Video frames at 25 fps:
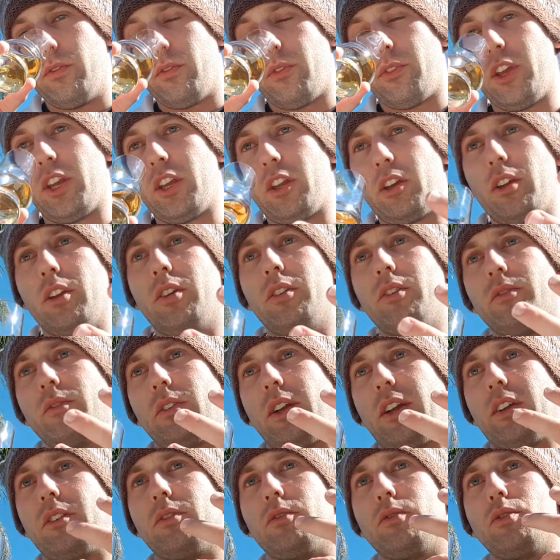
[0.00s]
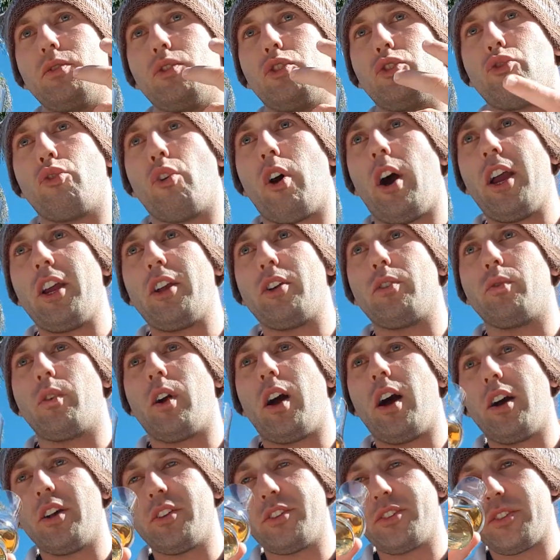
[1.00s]
Think like dry
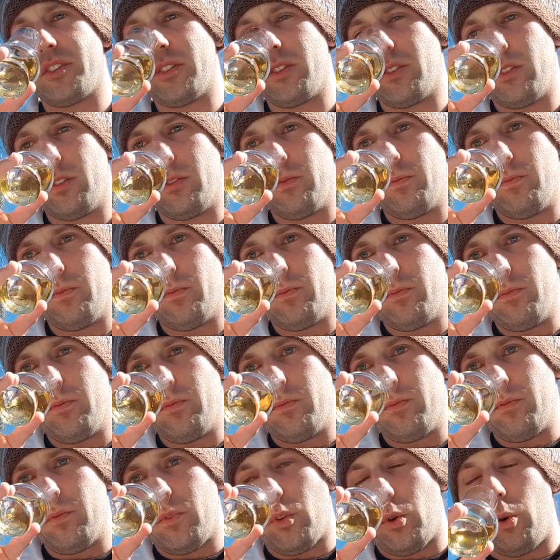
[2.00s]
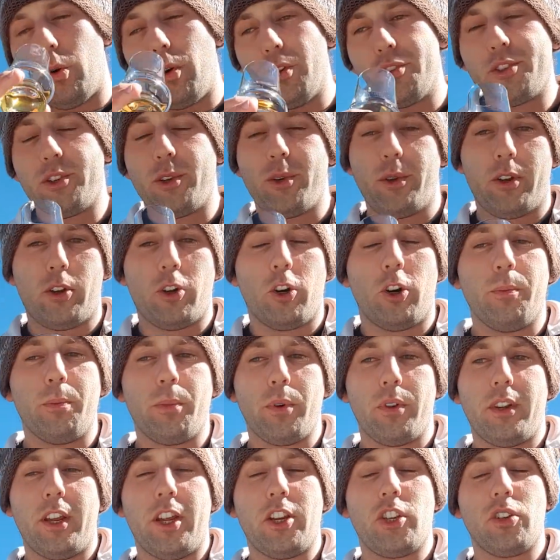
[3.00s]
grass. Also a
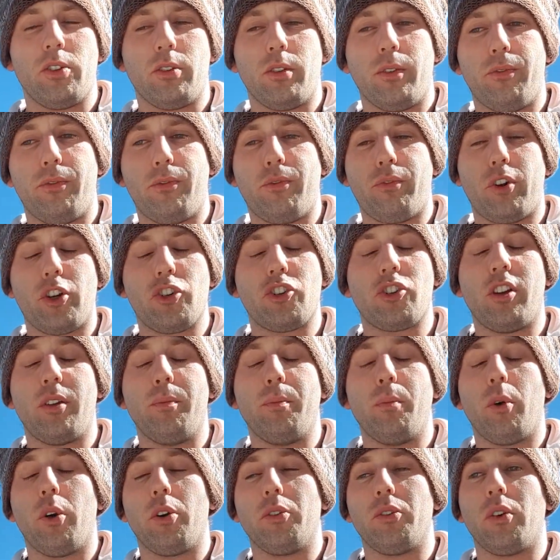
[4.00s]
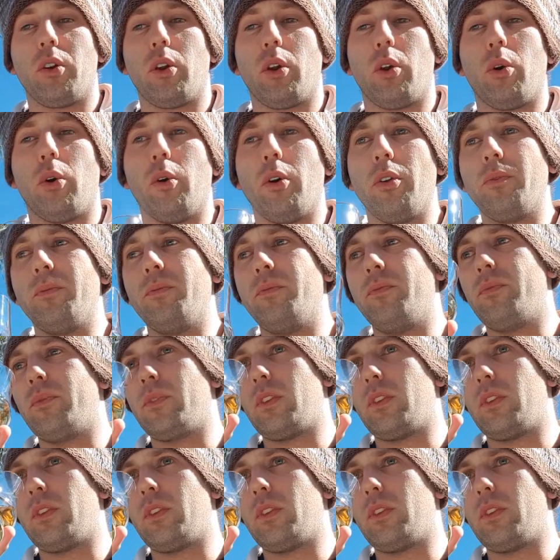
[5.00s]
combination of freshly mown lawn.